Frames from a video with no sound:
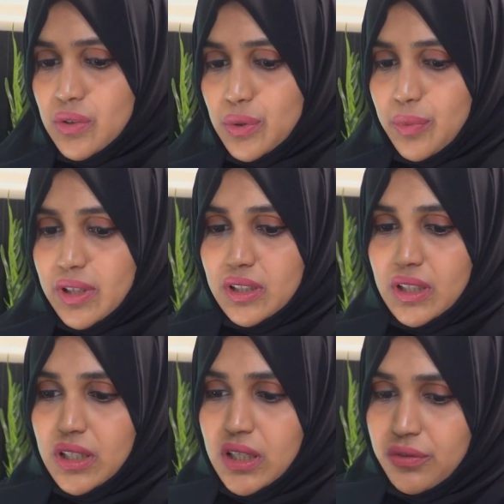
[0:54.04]
So
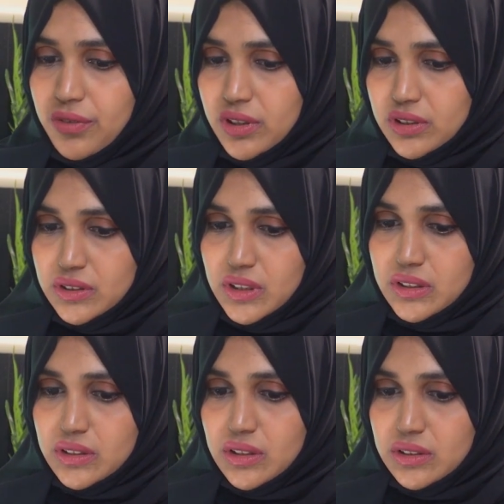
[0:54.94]
basically, first
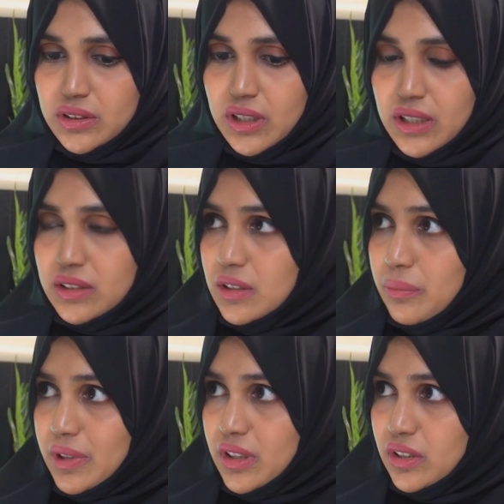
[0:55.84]
reason is the health
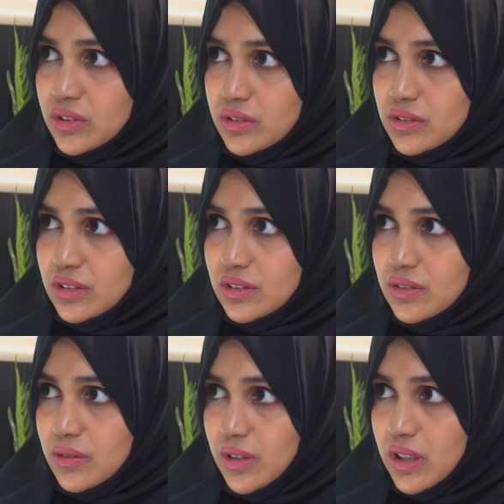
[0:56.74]
implications.
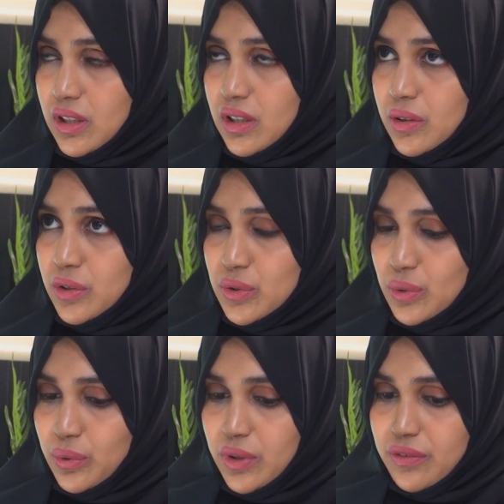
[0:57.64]

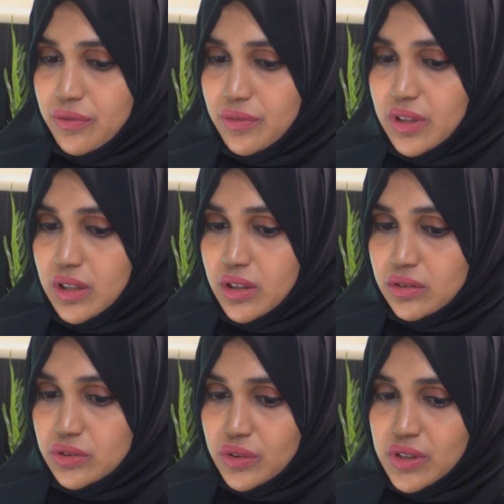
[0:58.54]
So if we
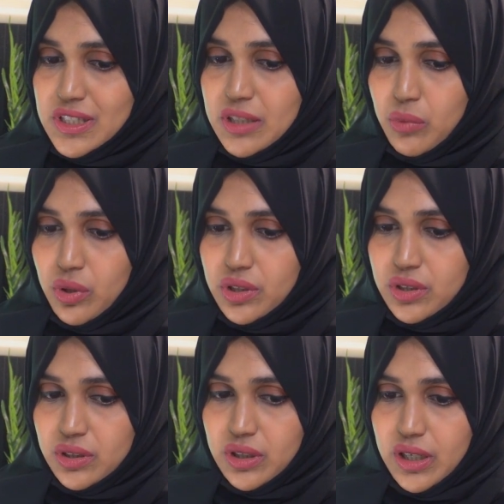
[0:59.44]
continuously
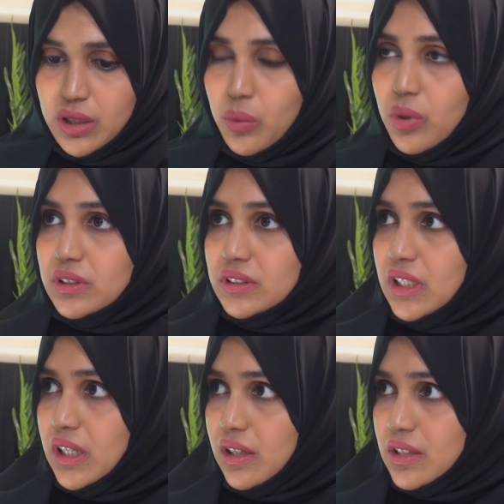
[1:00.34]
monitor air quality